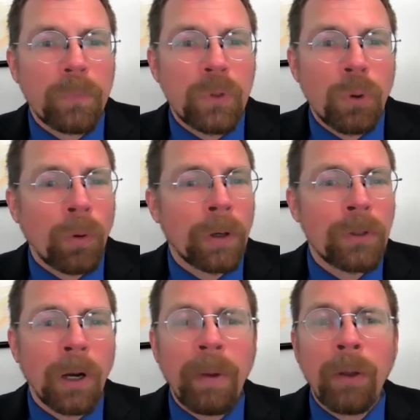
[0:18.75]
So we're going
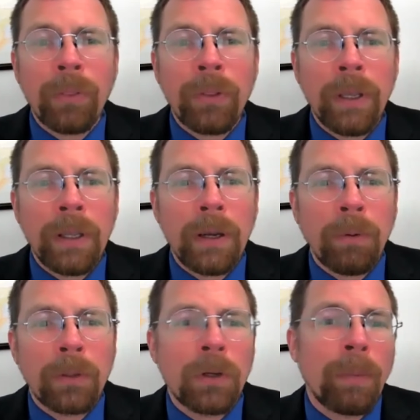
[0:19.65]
to talk about I
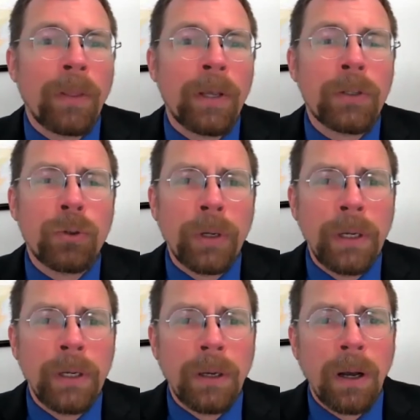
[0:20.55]
want to talk about the history
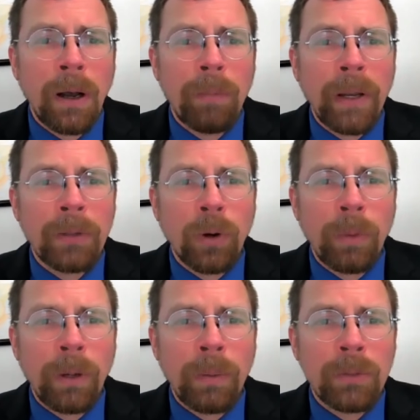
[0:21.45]
of mandatory
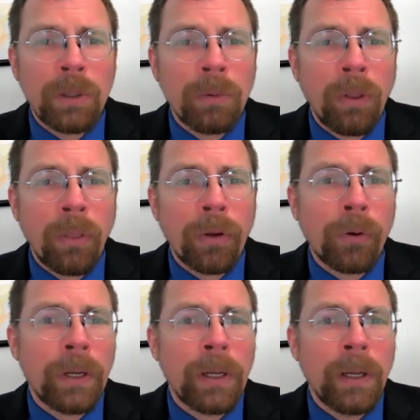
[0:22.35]
minimums, some of the
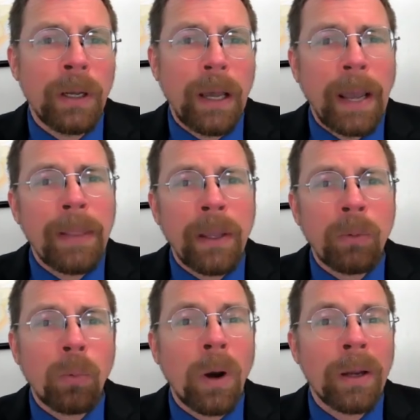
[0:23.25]
theory, and
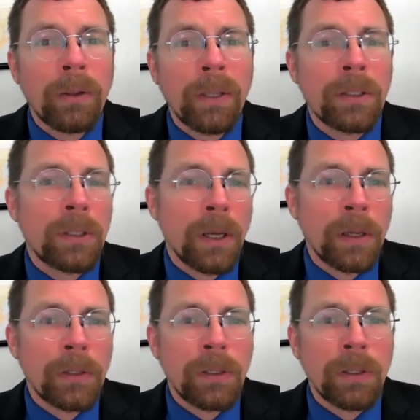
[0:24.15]
then what this
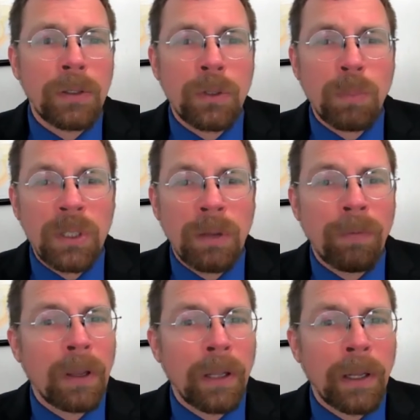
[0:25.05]
does
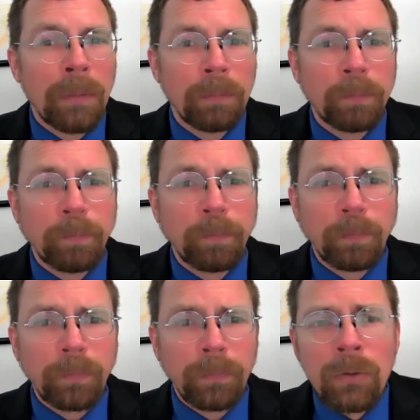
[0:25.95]
specifically.
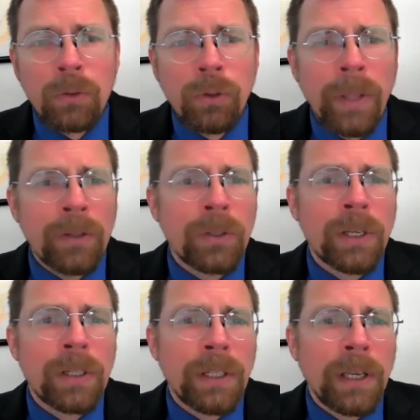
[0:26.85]
In
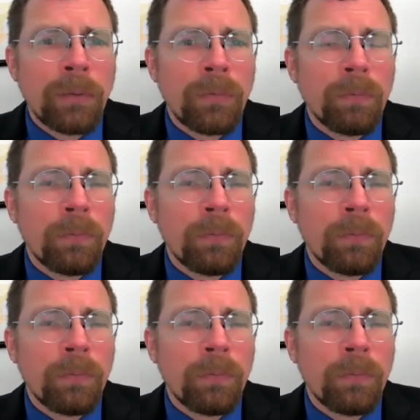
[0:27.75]
2016,